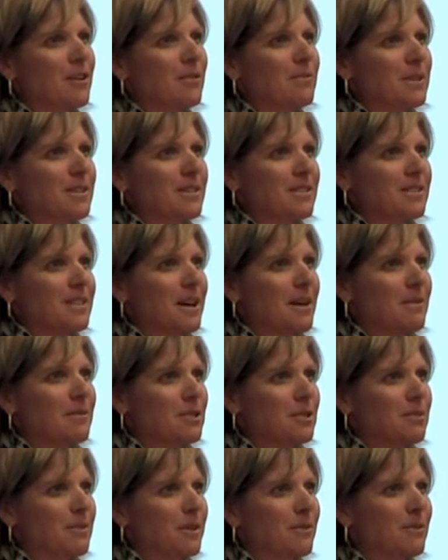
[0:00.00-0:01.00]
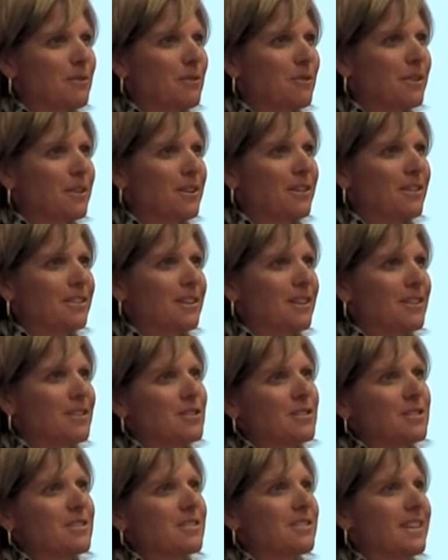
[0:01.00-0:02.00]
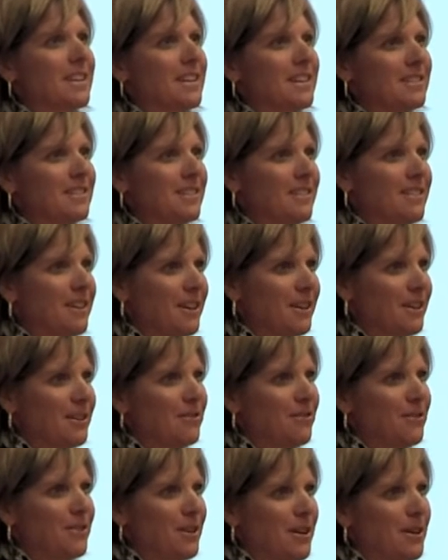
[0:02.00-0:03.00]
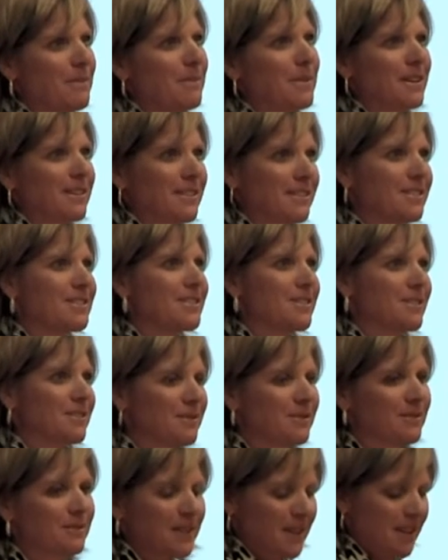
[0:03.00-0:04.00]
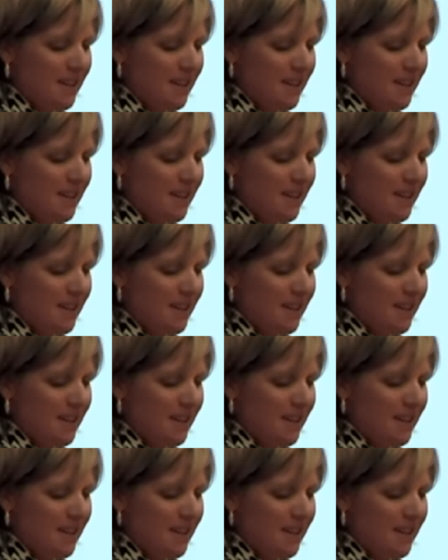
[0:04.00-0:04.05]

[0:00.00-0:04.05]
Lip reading: helped me establish my role there, and I'd just like to thank you for coming. So,